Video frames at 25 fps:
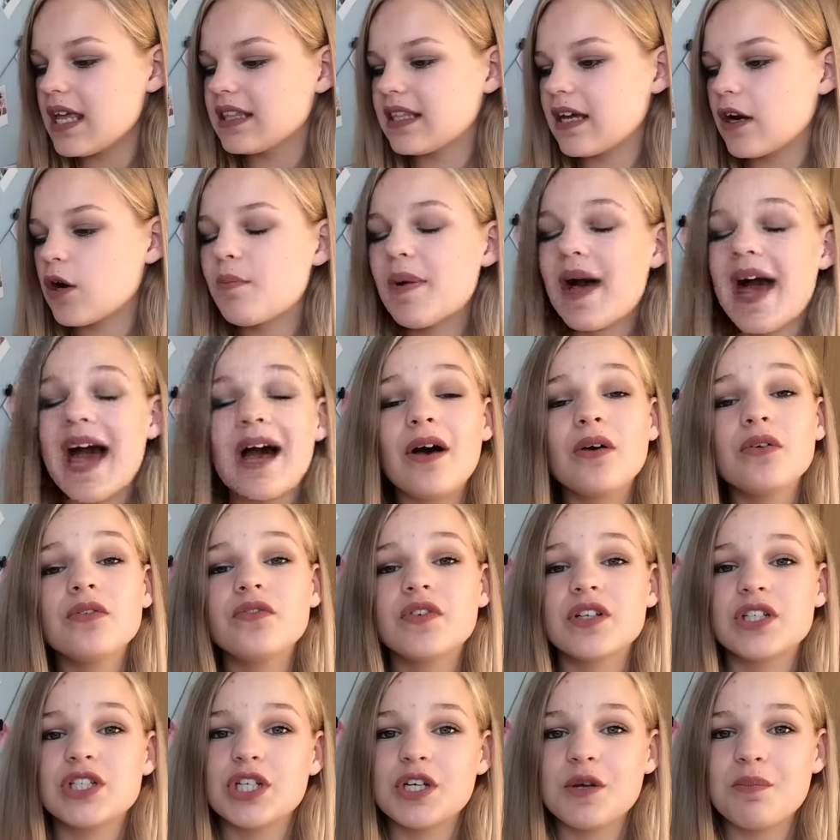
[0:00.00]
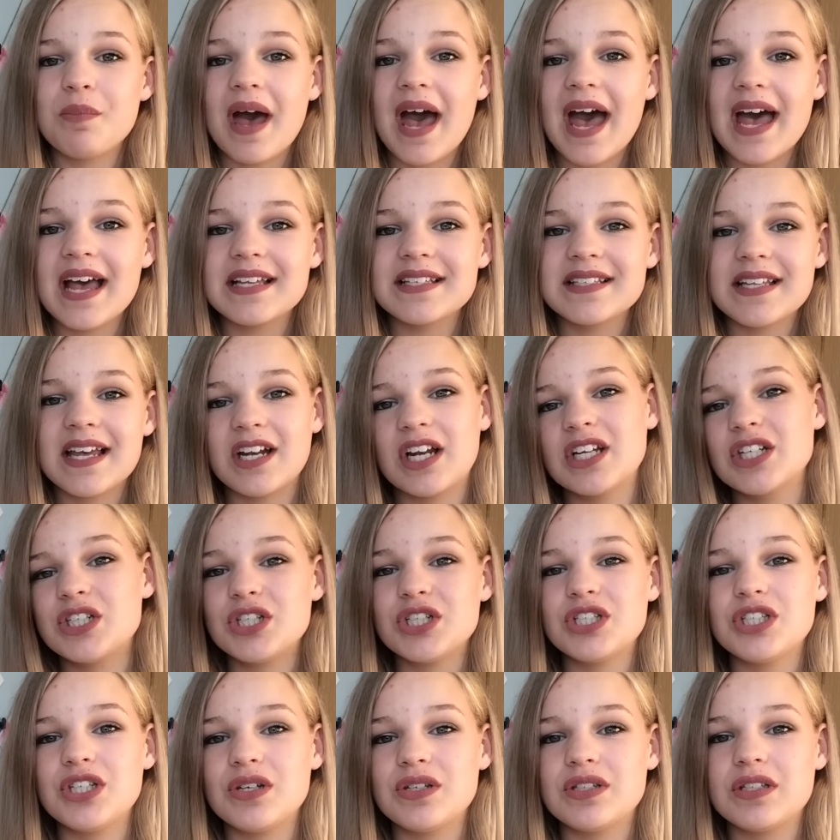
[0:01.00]
They're £1 for 2 packs, and I
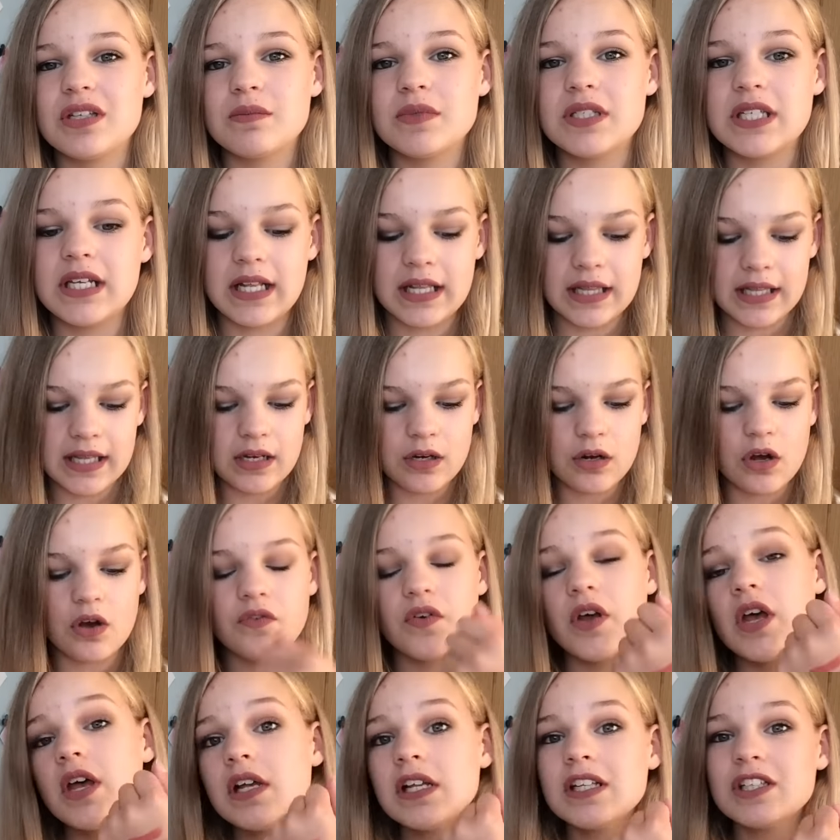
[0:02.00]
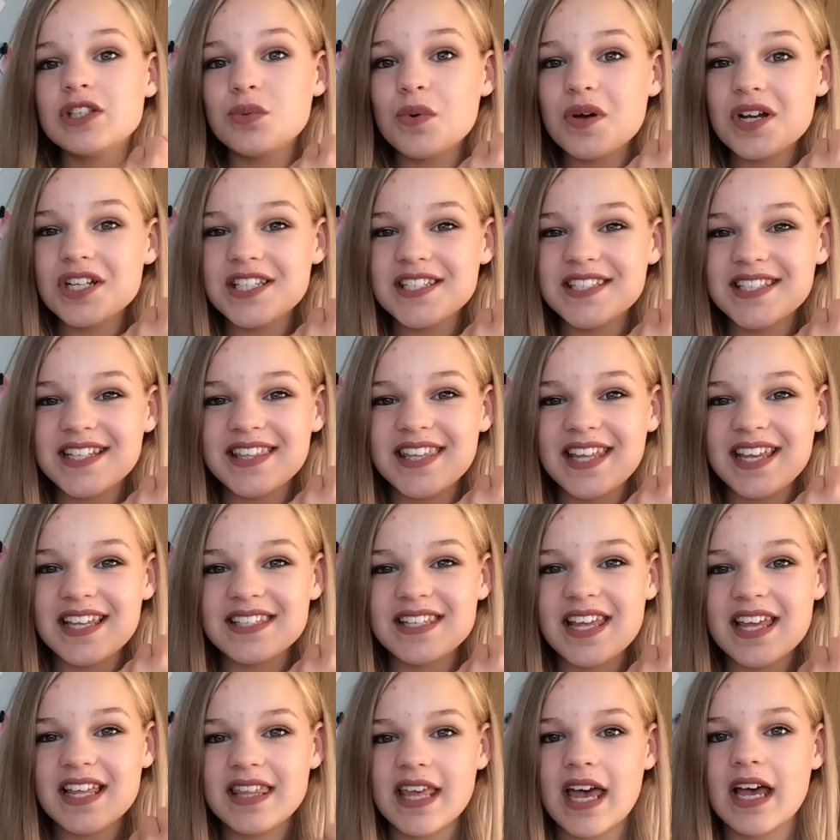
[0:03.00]
just use them to clean off swatches and
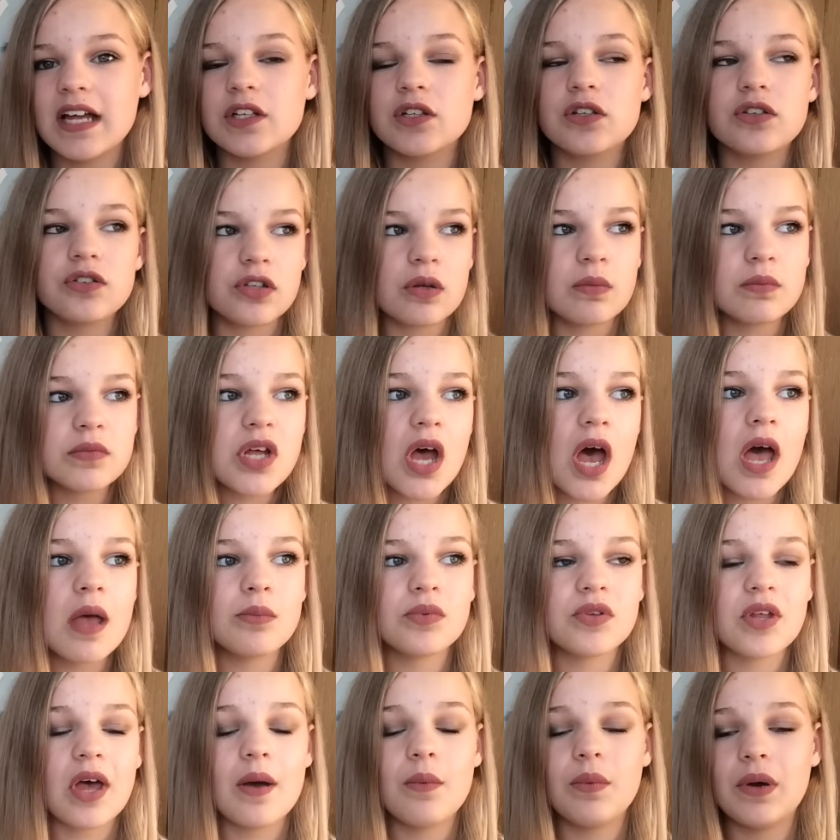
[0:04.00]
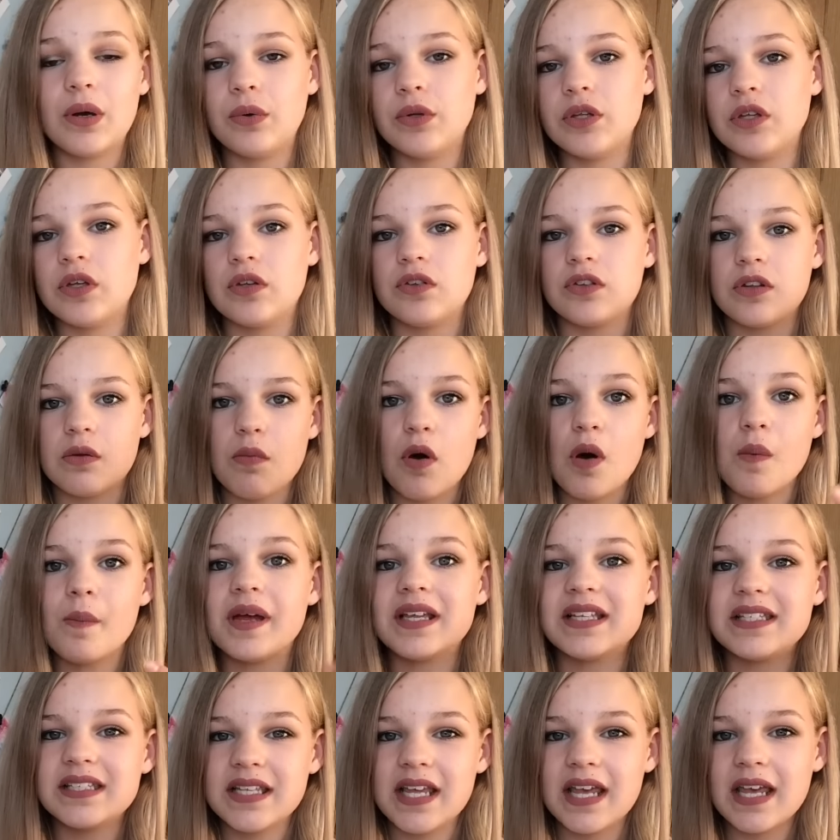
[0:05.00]
things like that. And sometimes I will use them on
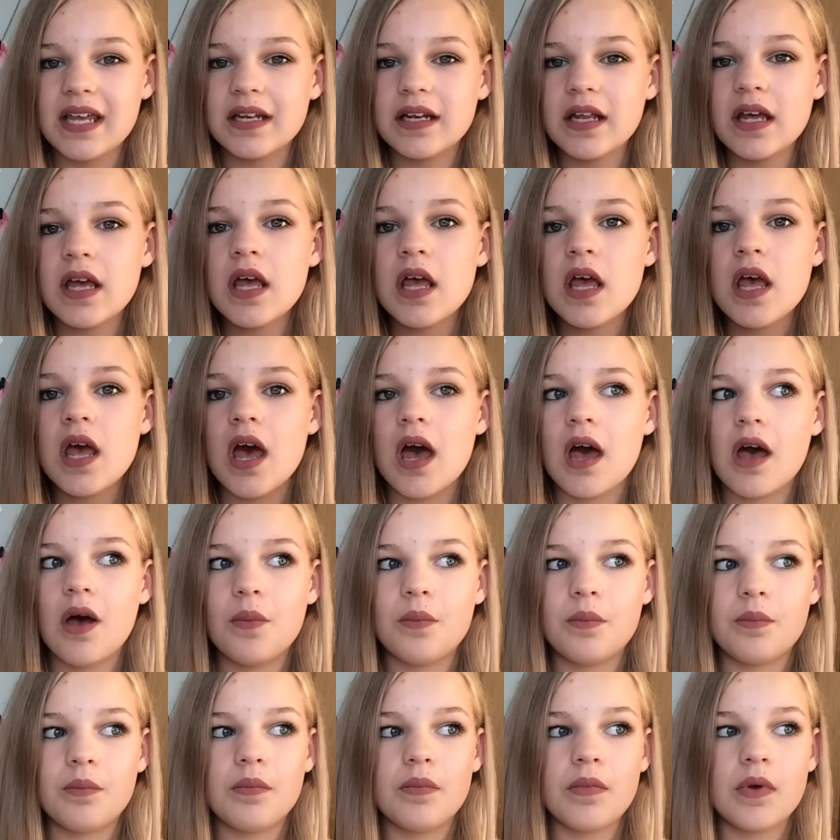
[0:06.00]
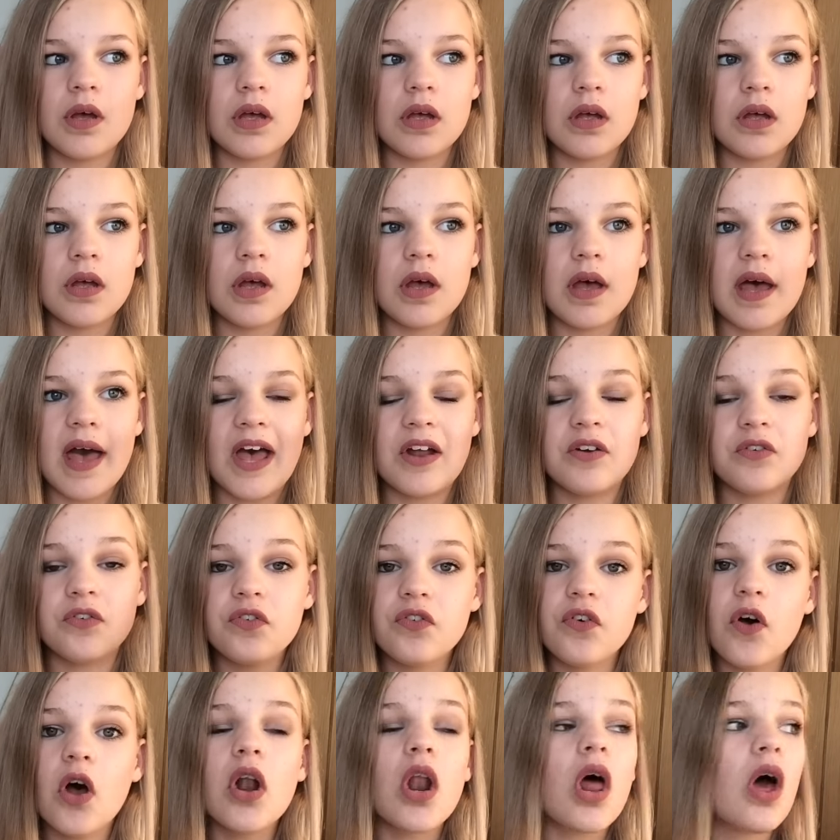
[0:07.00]
my skin and
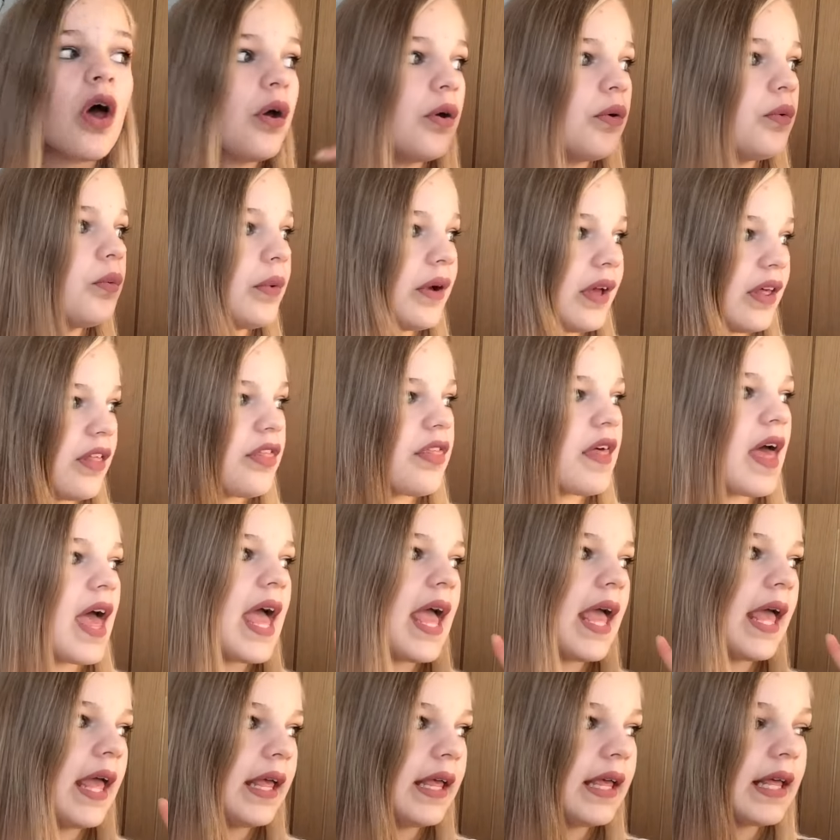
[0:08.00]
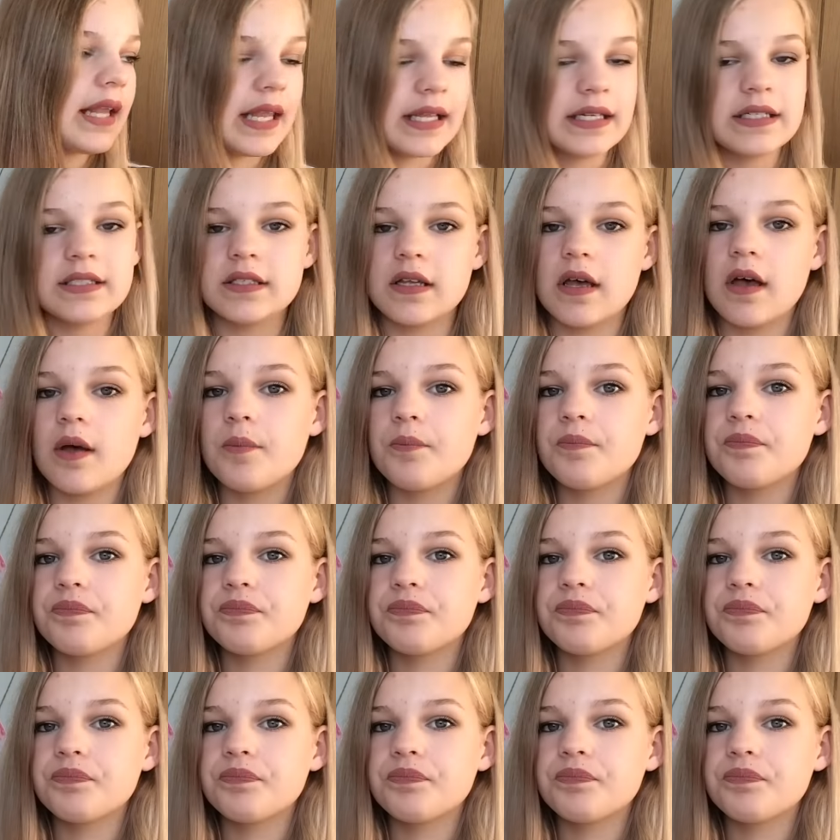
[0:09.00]
follow with a cleanser.